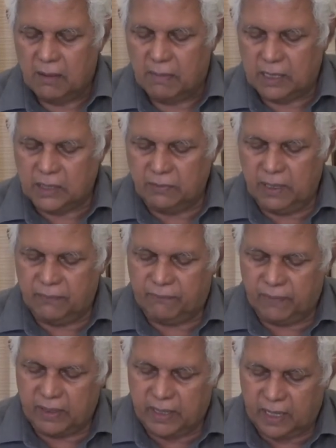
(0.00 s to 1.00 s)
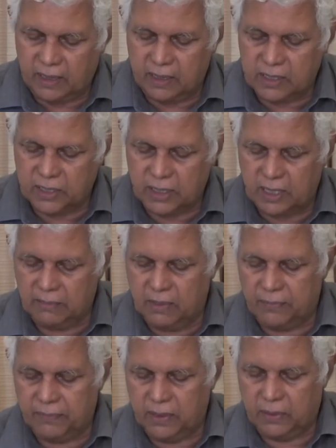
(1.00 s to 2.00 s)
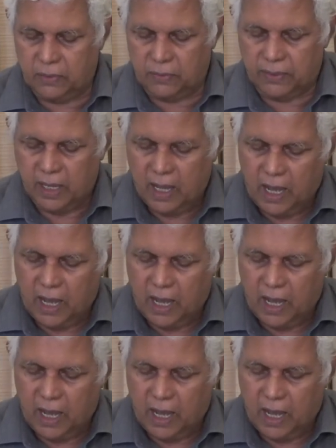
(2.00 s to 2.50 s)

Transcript: But you will forget the shame of your youth,